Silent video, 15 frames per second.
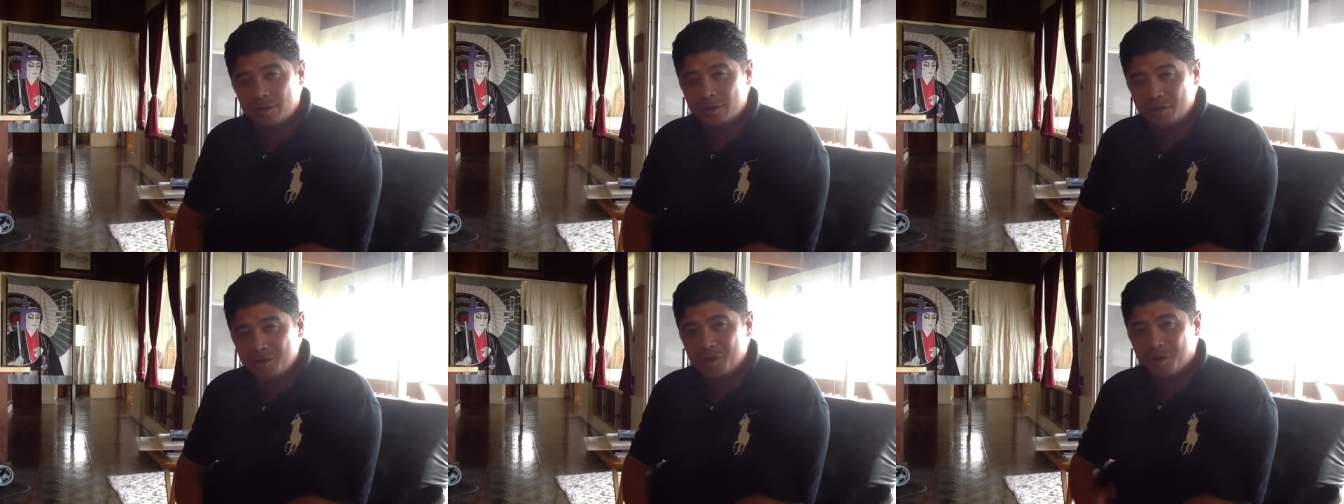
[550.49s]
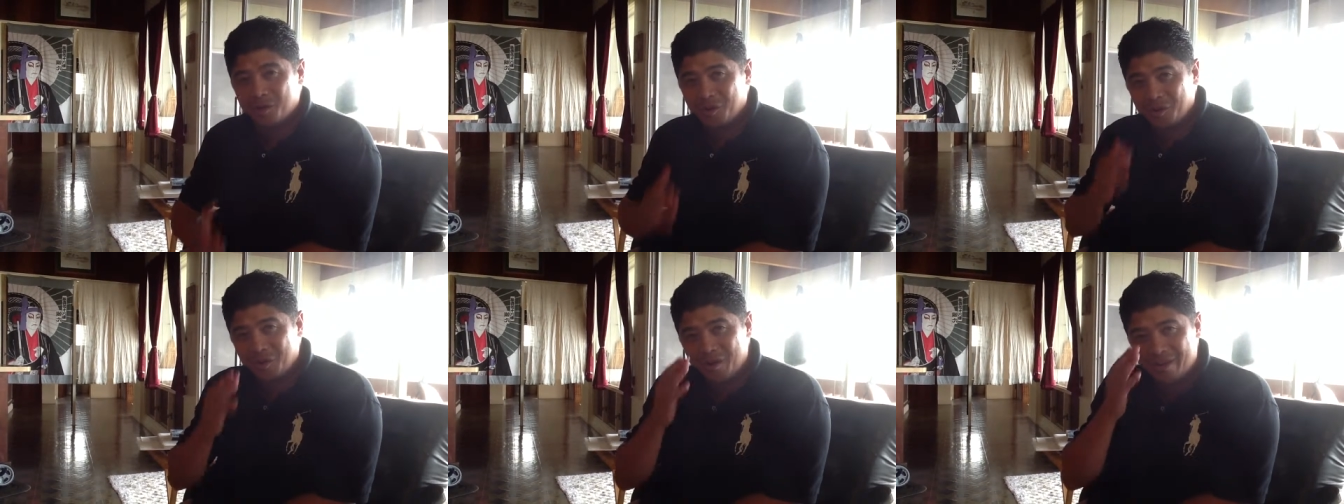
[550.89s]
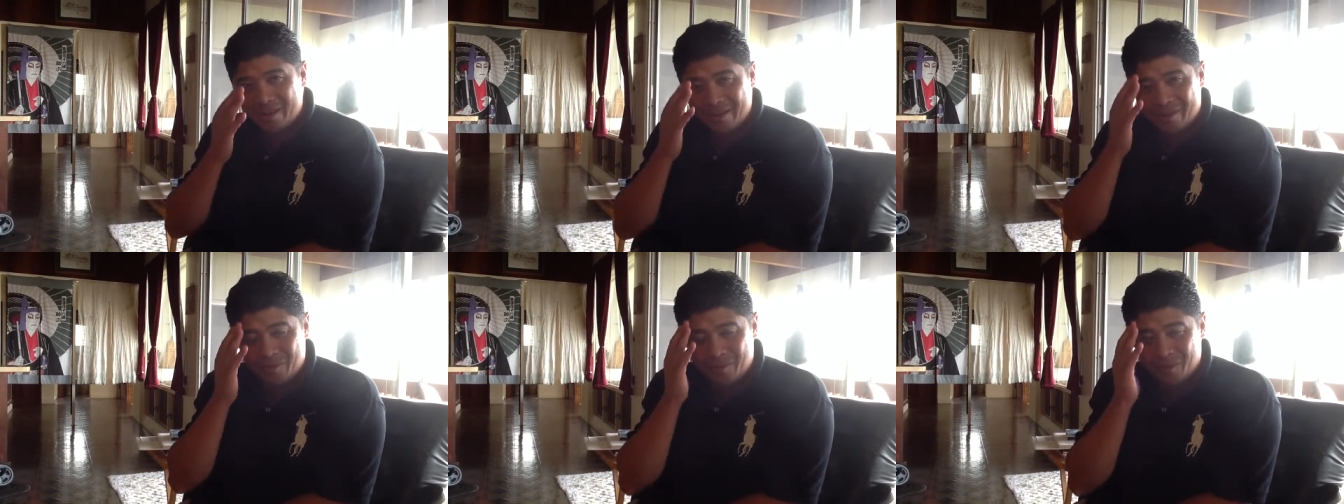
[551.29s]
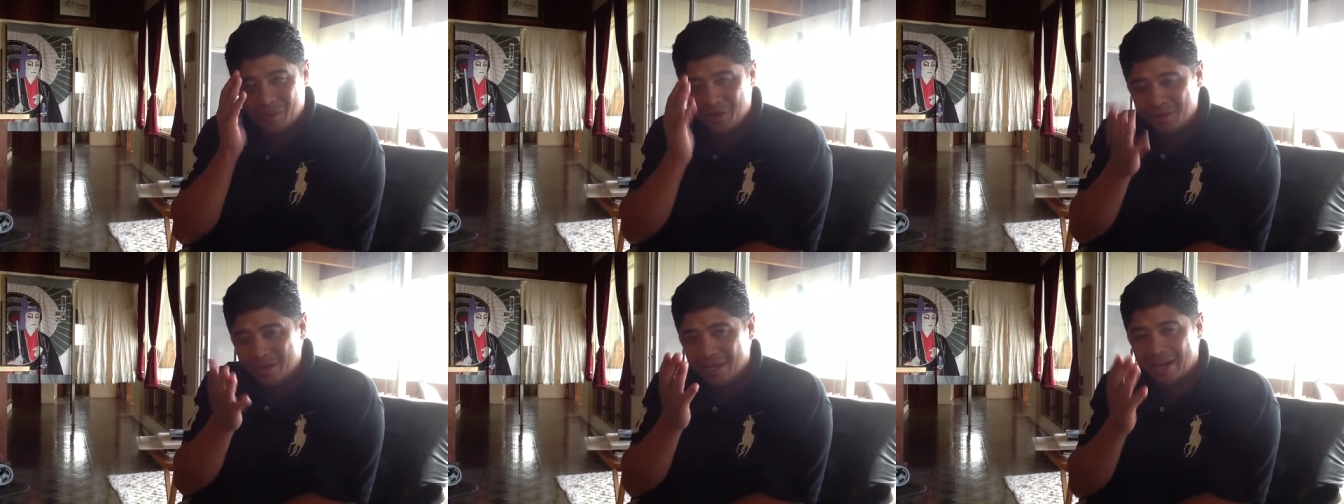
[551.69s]
you know, when
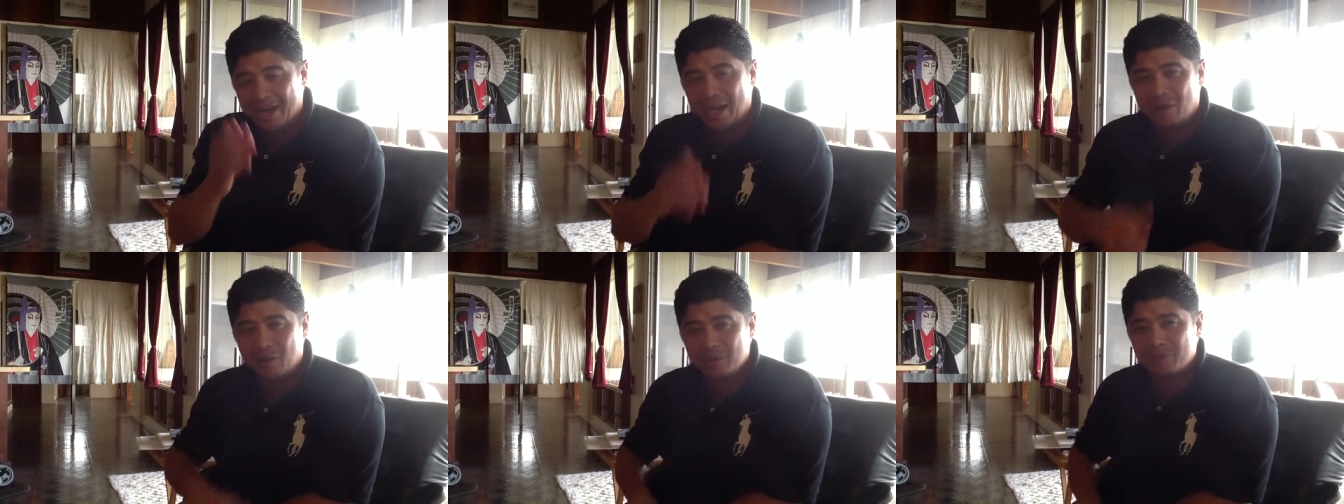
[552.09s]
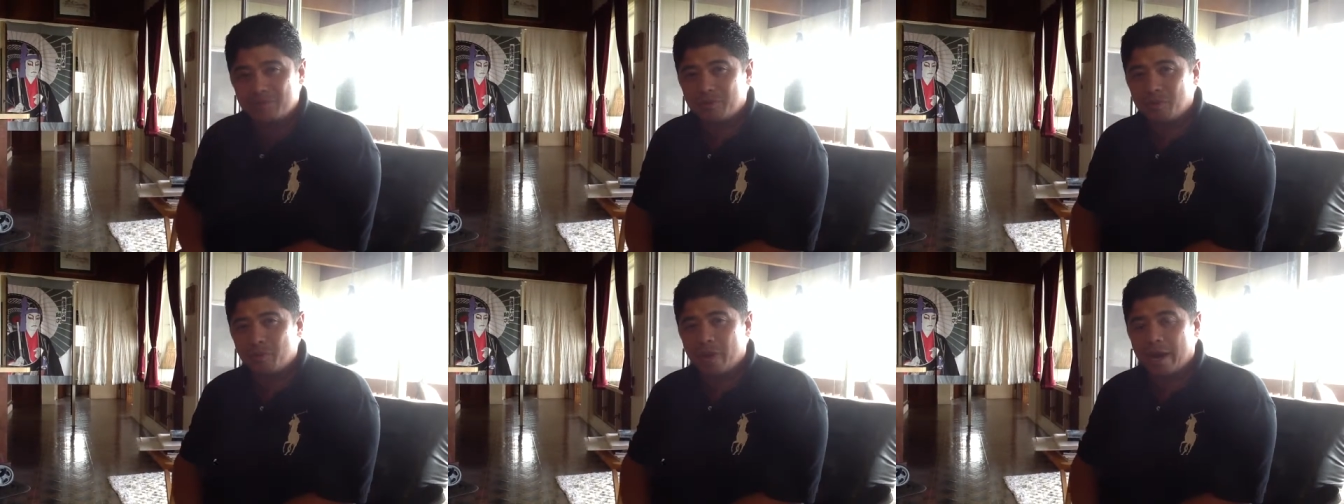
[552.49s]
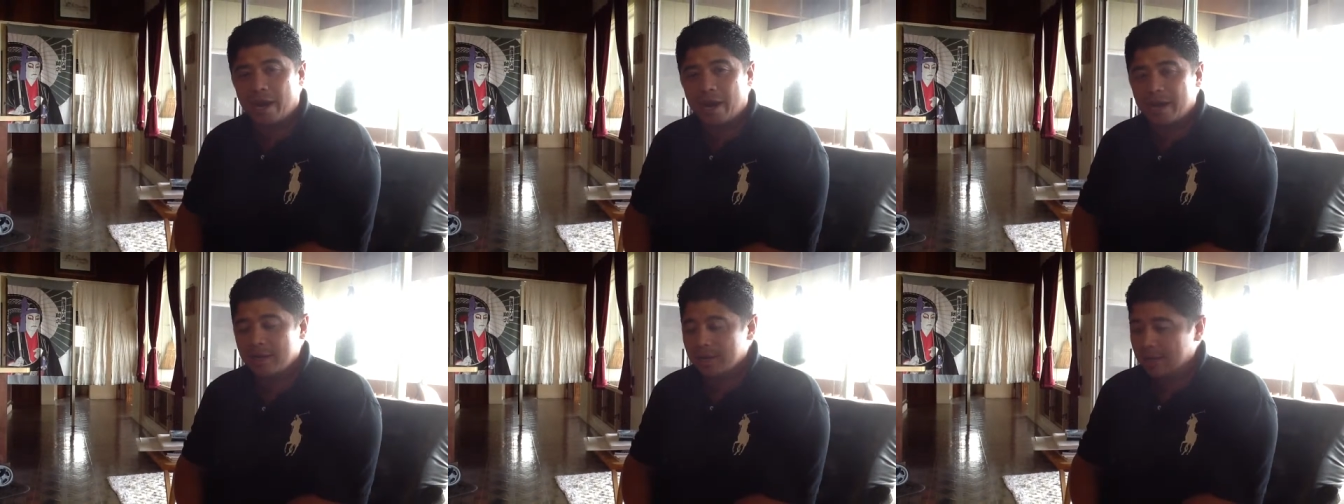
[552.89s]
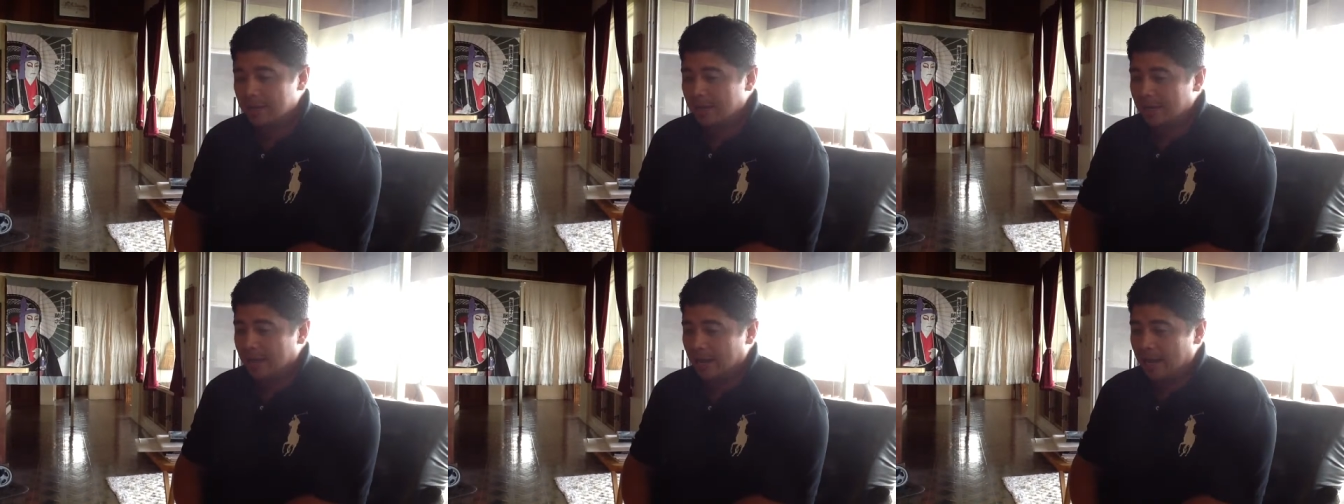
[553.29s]
you get in that coaching from Ray,
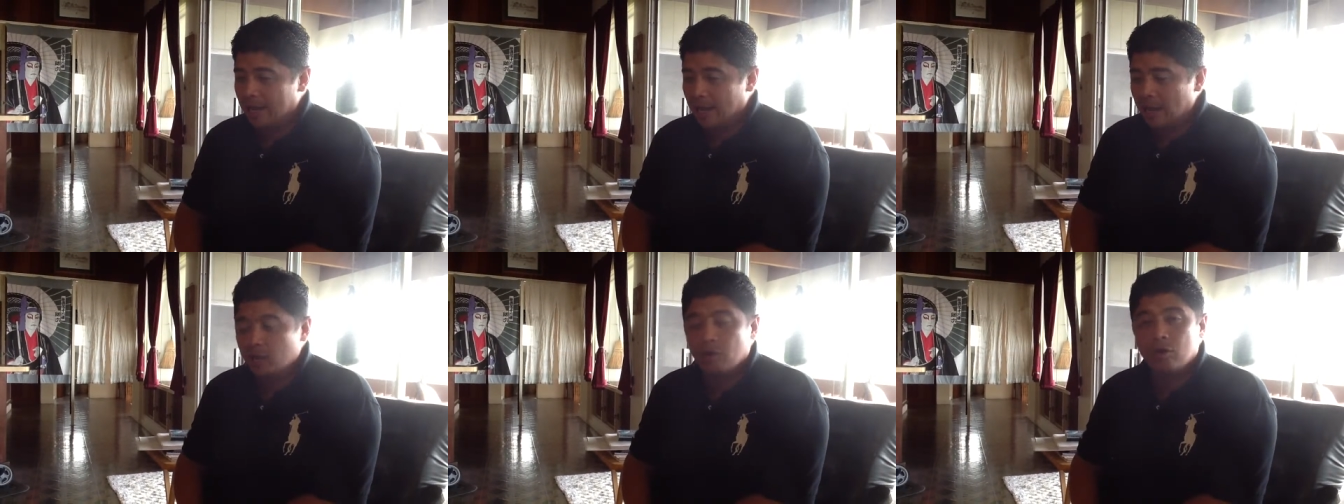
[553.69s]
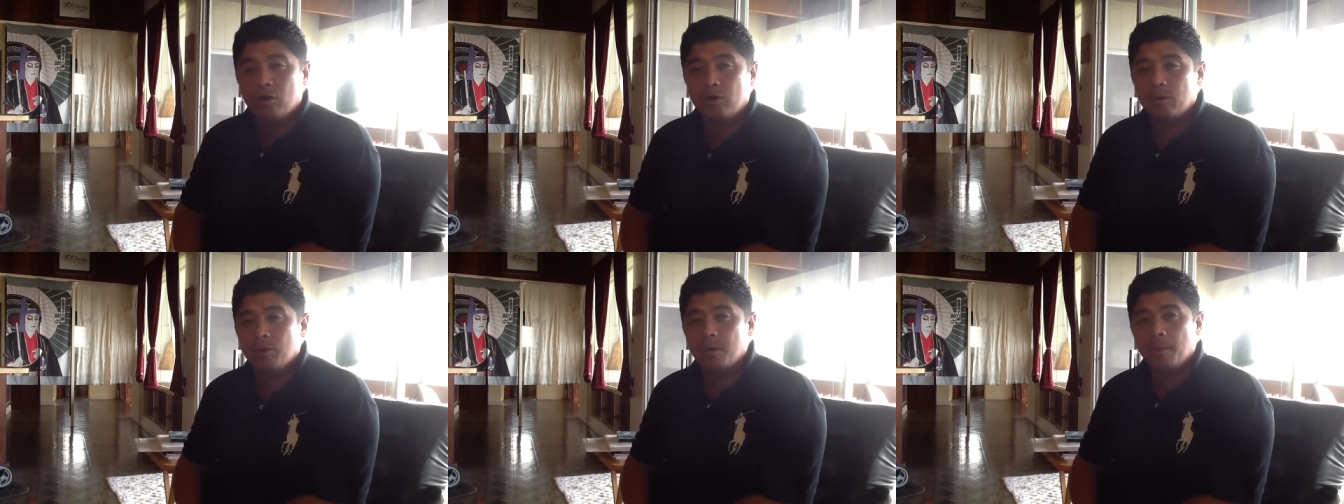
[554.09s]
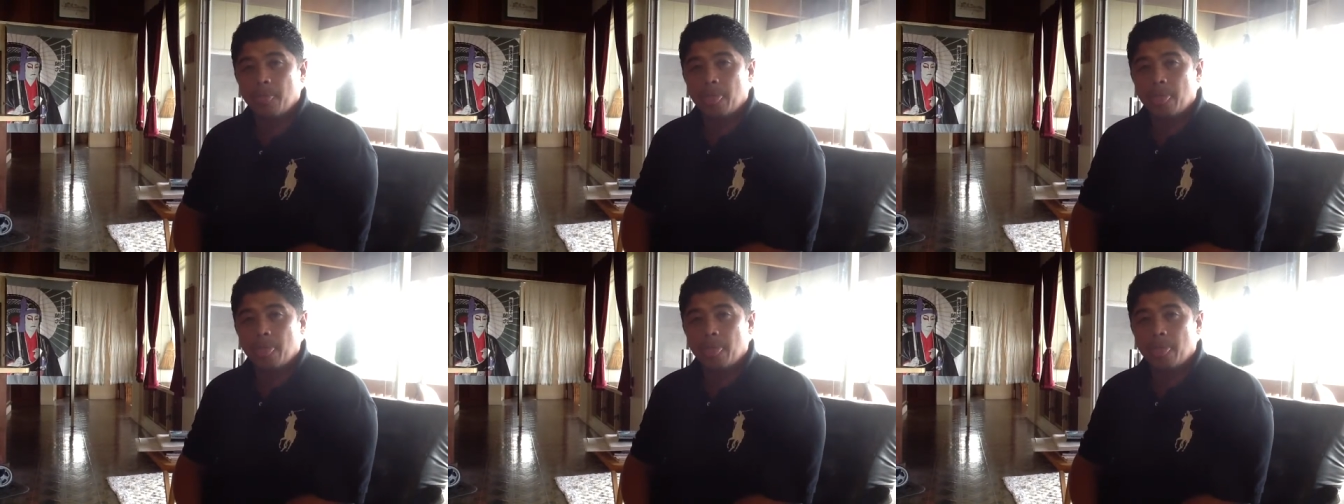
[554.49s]
and I know